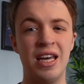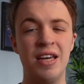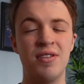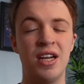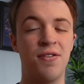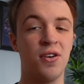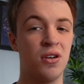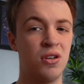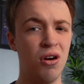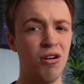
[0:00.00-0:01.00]
even if you're
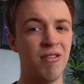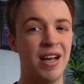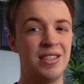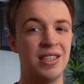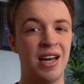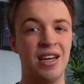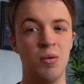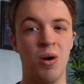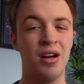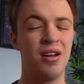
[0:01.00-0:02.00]
not racing
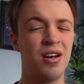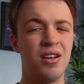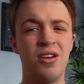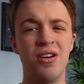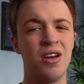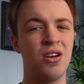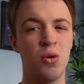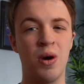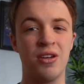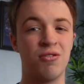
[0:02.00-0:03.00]
anyone, you can
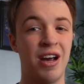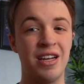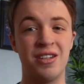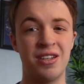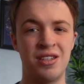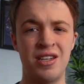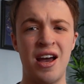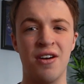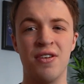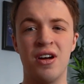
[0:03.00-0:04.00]
always race
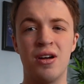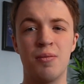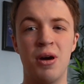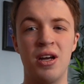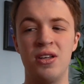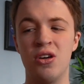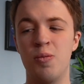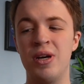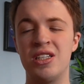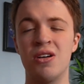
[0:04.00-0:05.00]
yourself, but you'll
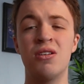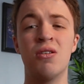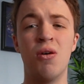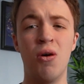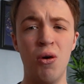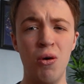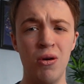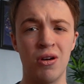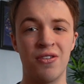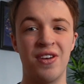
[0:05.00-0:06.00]
be doing
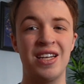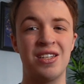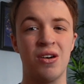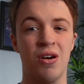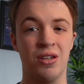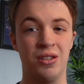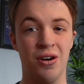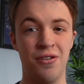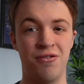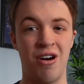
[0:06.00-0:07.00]
all of this on
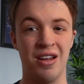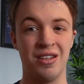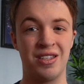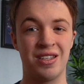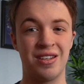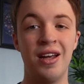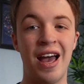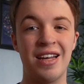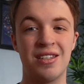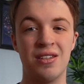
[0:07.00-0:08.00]
your front.
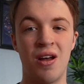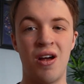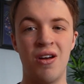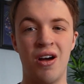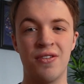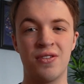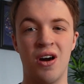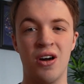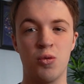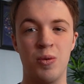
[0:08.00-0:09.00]
Yes, no
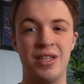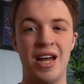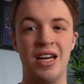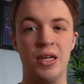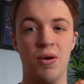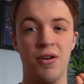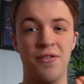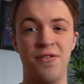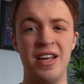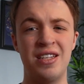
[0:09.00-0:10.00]
lifeguard will be telling you
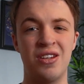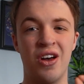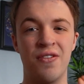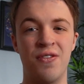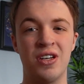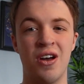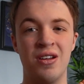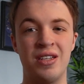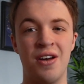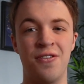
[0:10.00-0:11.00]
off this time for
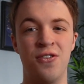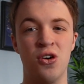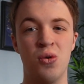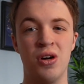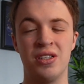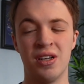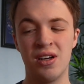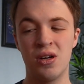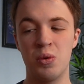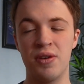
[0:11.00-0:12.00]
going down forwards,
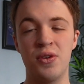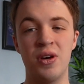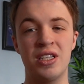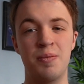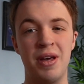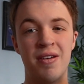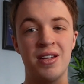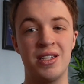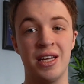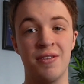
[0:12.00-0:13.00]
with you
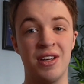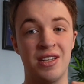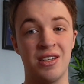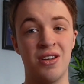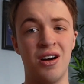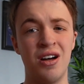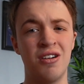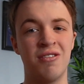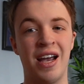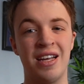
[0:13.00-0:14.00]
experiencing this
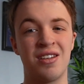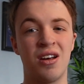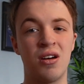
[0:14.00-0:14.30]
entire race